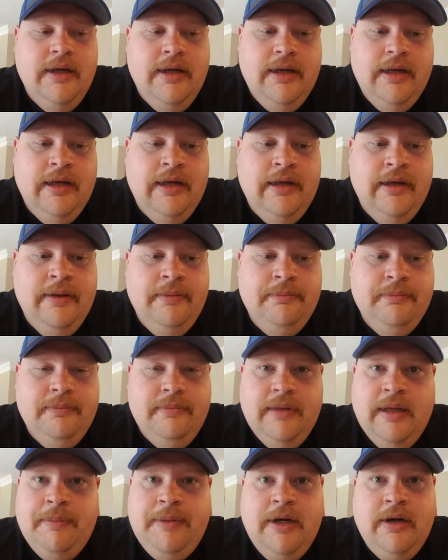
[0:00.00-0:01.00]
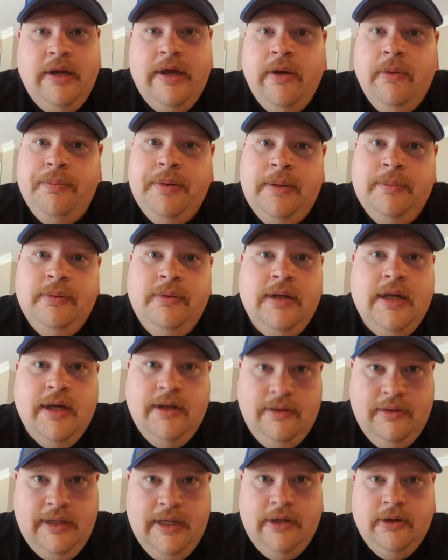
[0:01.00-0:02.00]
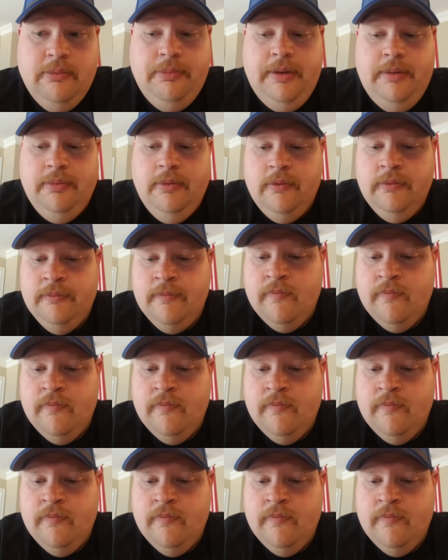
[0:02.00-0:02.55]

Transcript: I'm here to help people, not hinder people.